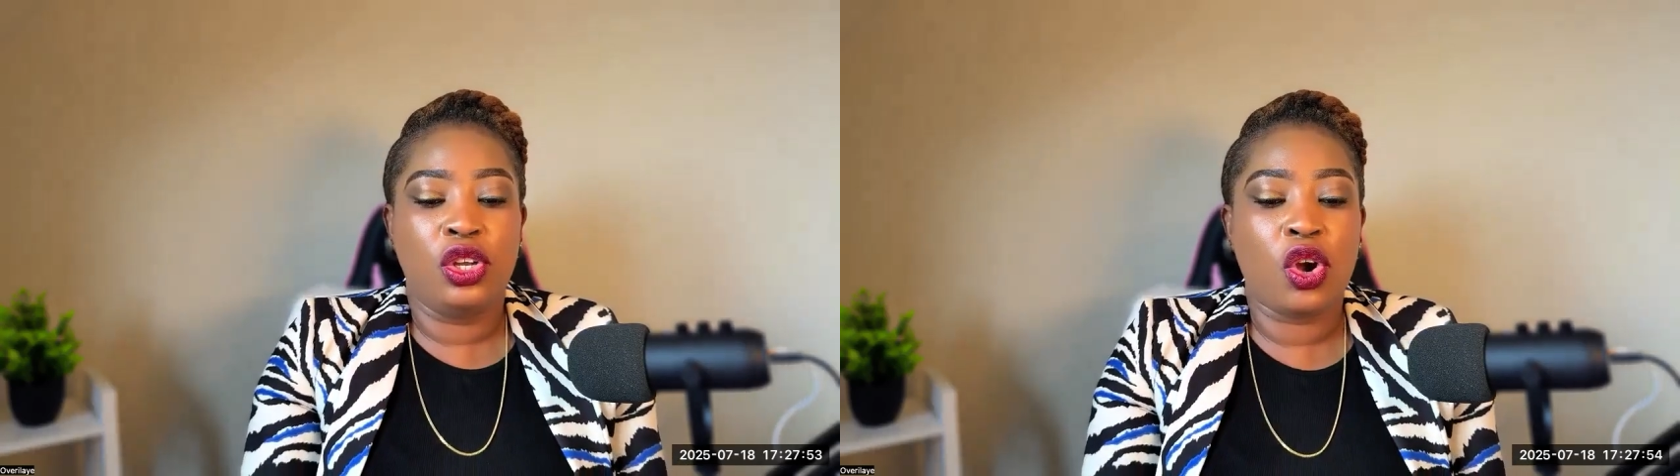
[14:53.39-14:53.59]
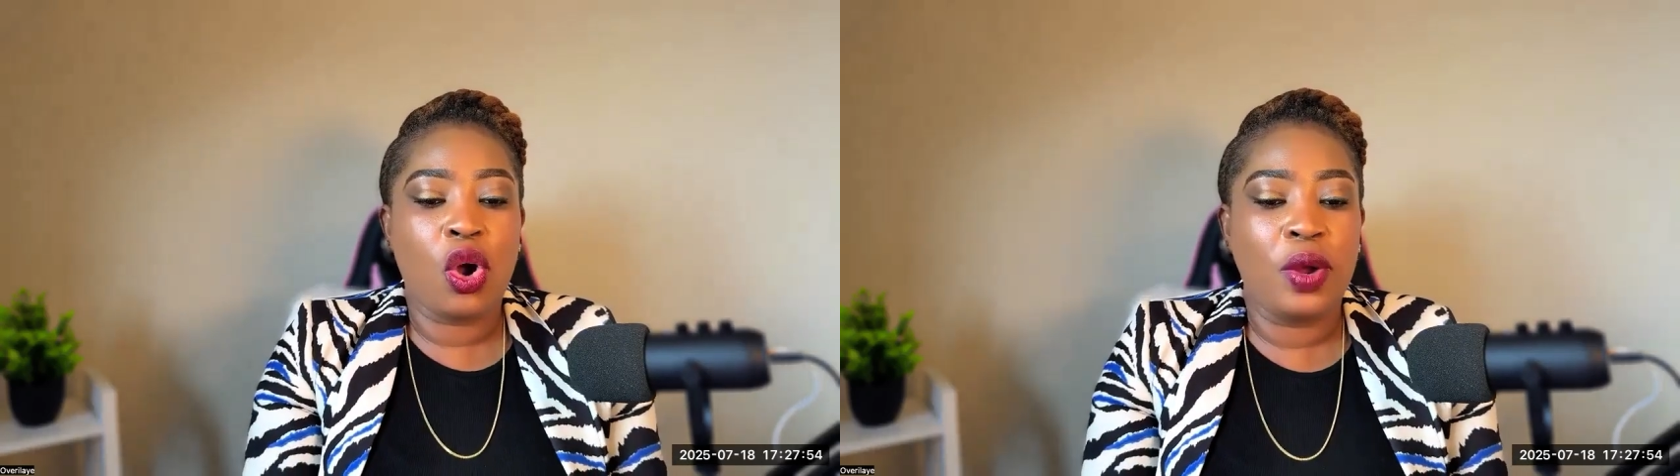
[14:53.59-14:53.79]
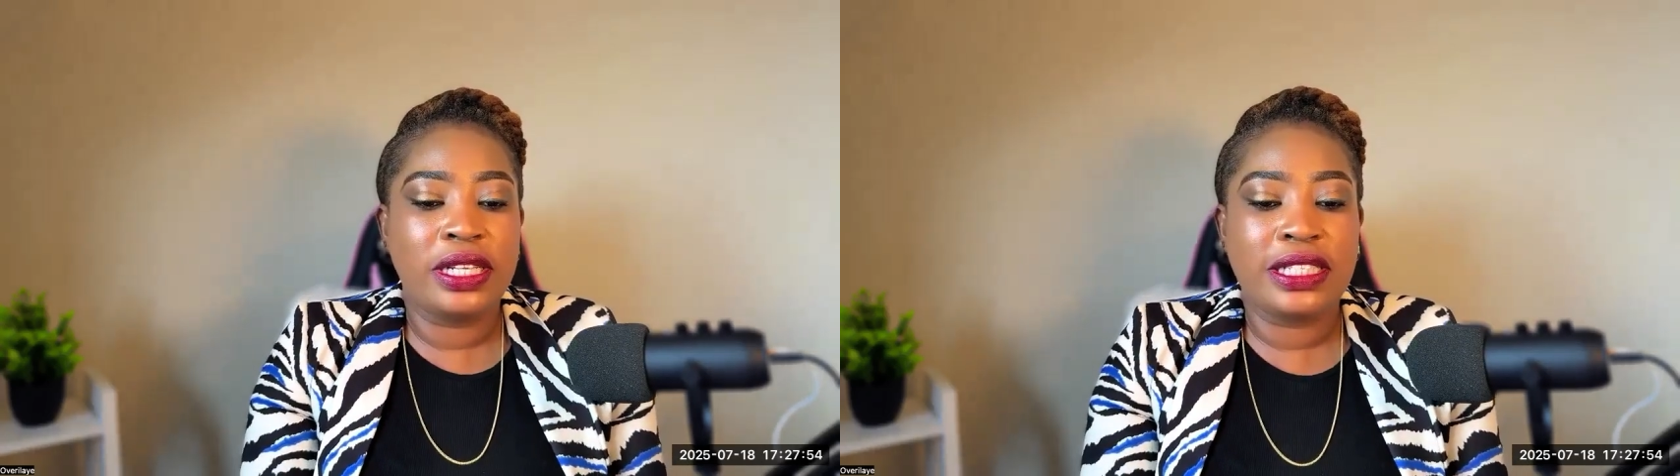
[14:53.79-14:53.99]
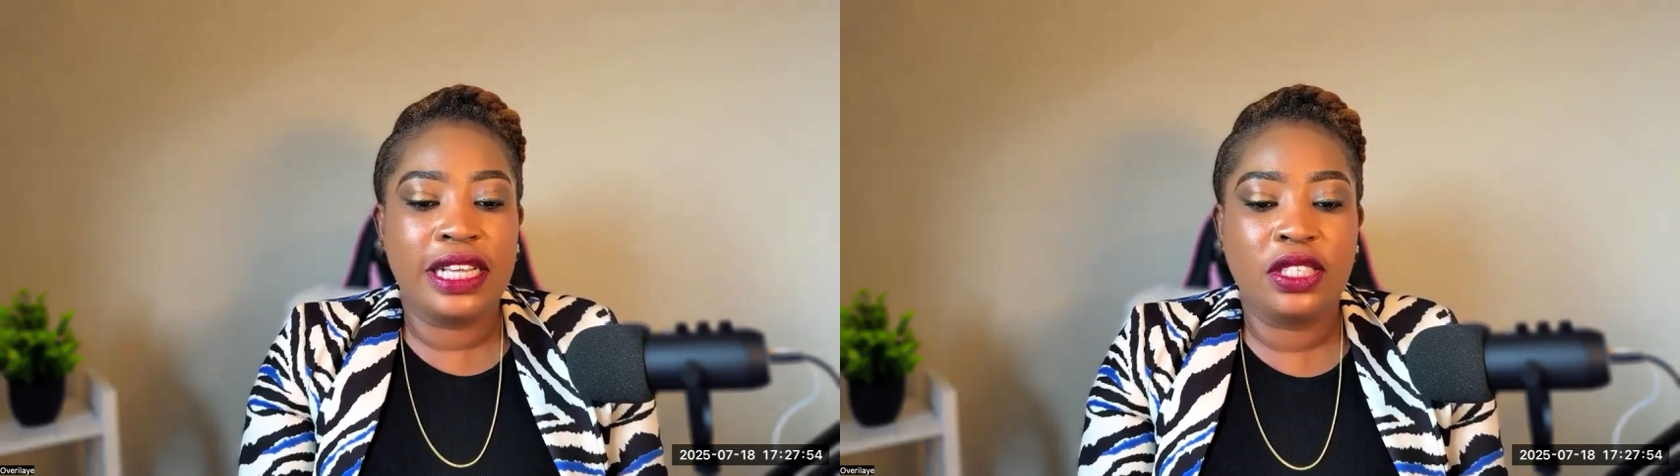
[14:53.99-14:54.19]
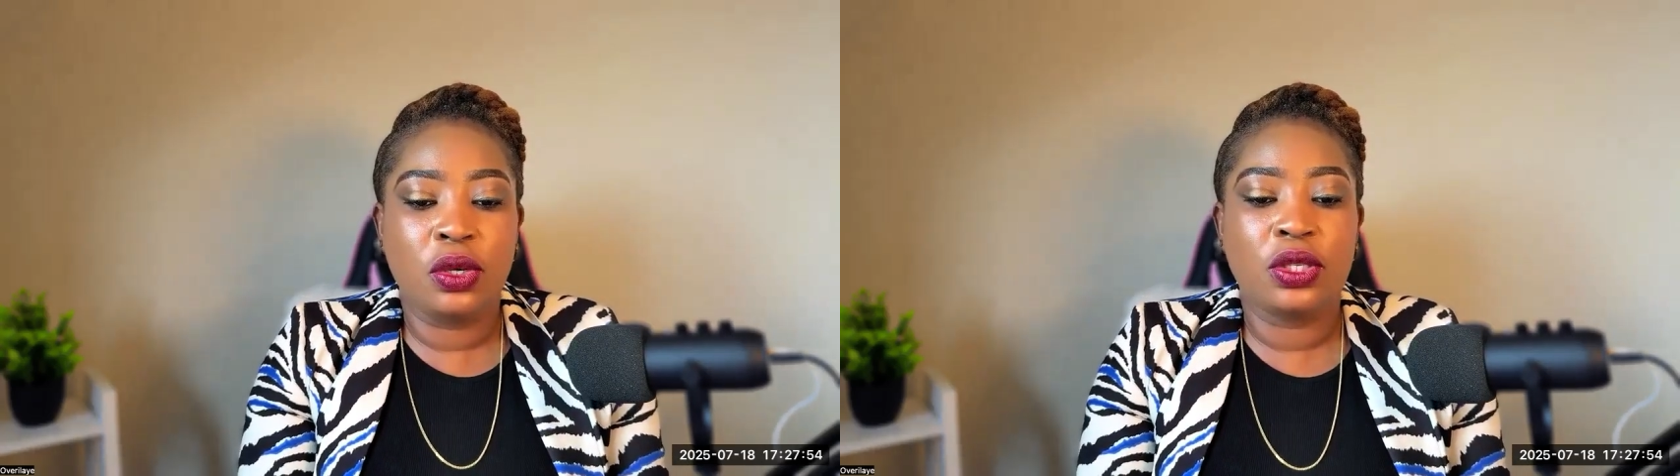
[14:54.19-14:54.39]
your current
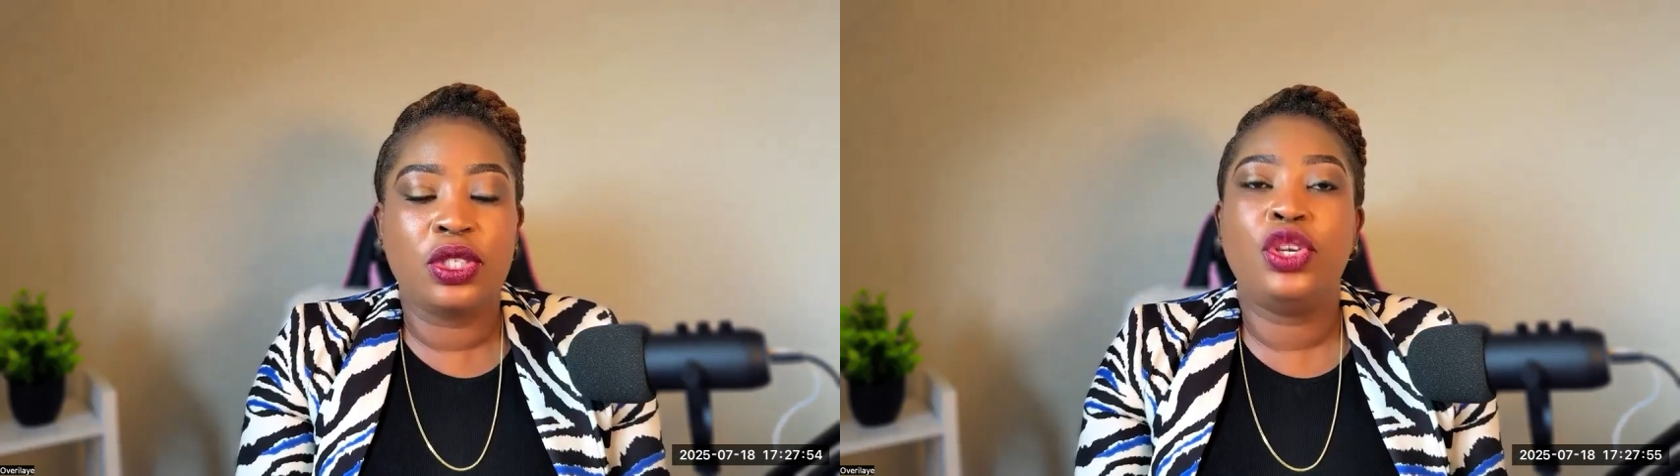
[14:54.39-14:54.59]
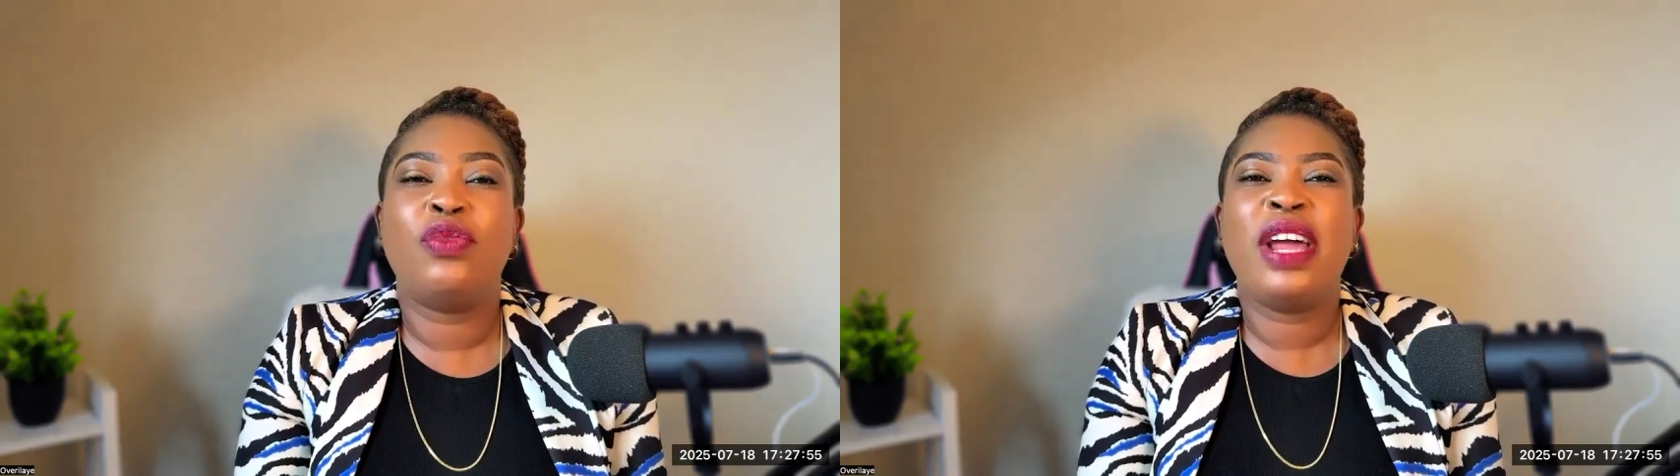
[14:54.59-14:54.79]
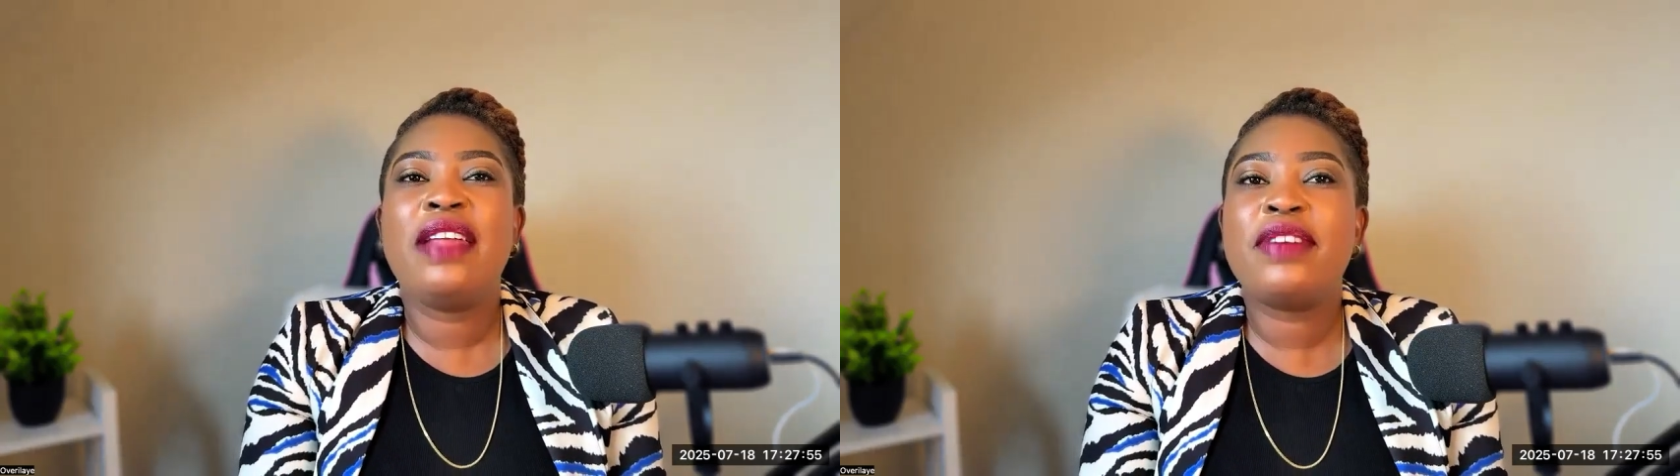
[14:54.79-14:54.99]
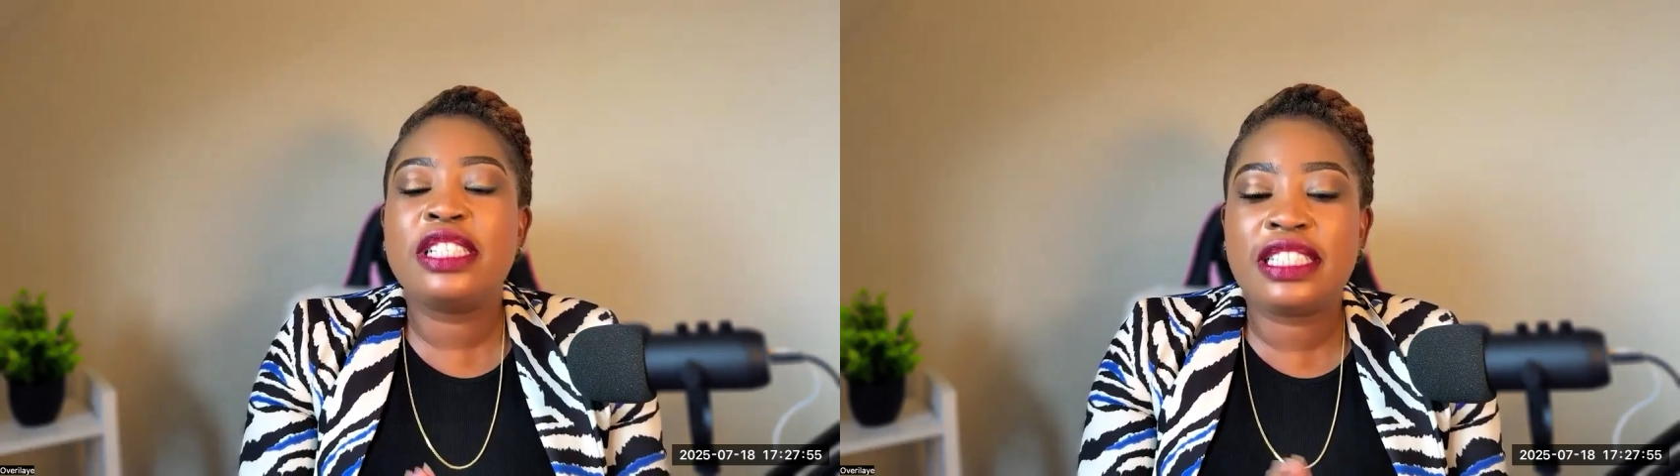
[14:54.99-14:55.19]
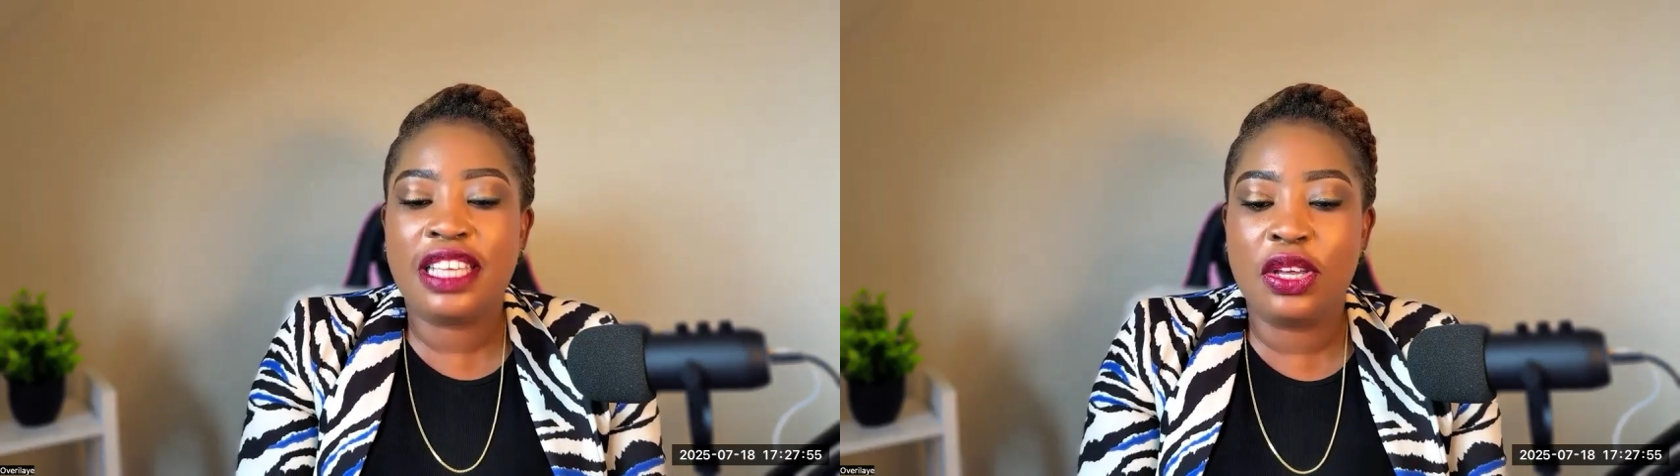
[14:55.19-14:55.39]
status, your
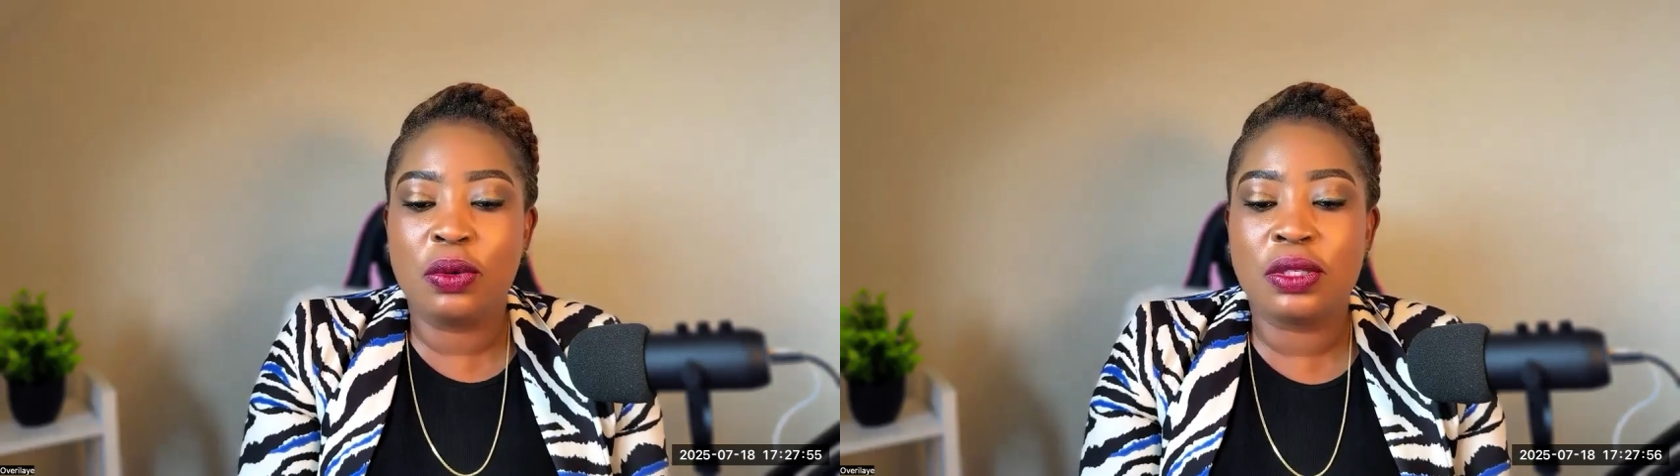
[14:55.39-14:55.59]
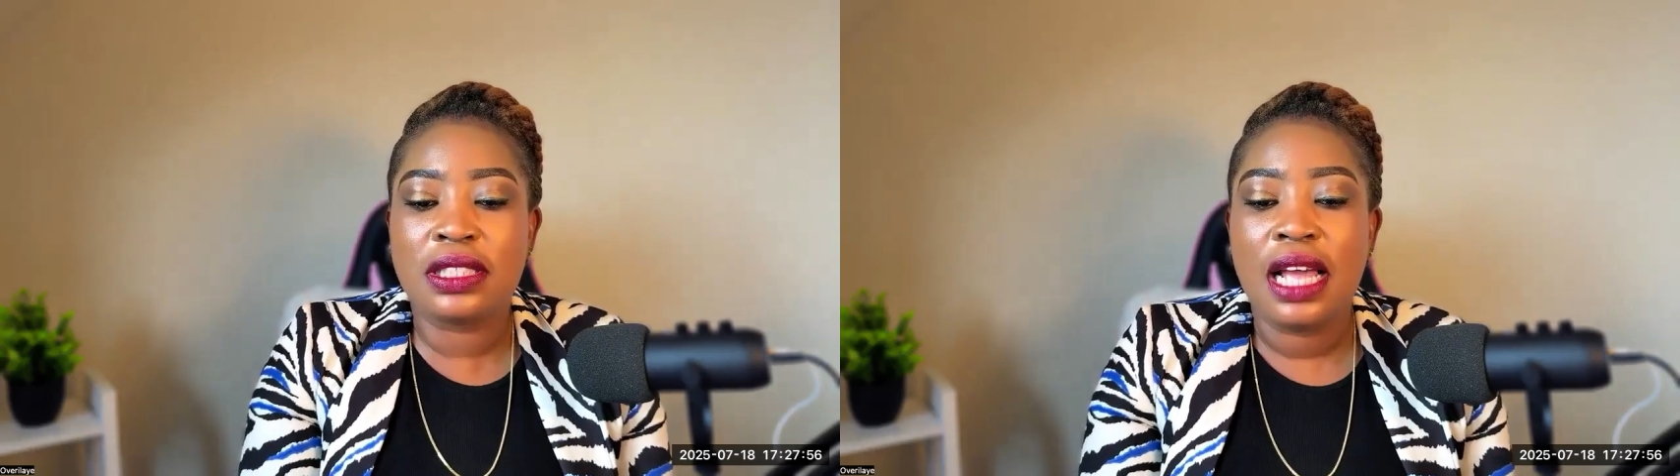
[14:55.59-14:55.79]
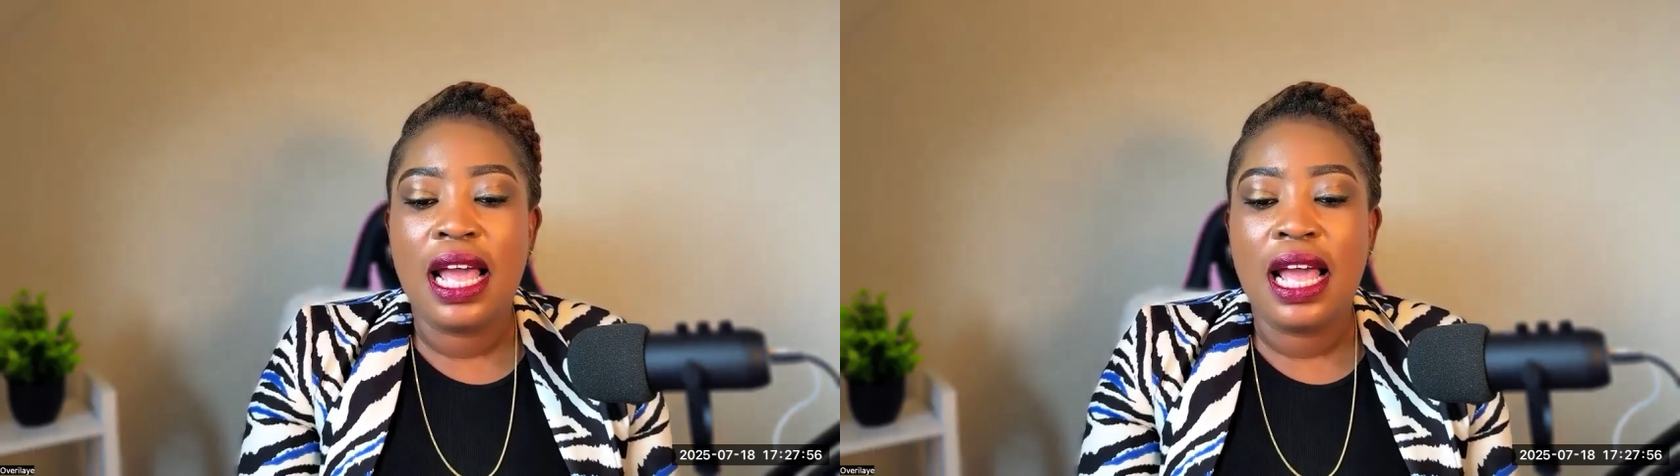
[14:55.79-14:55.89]
relevant skills,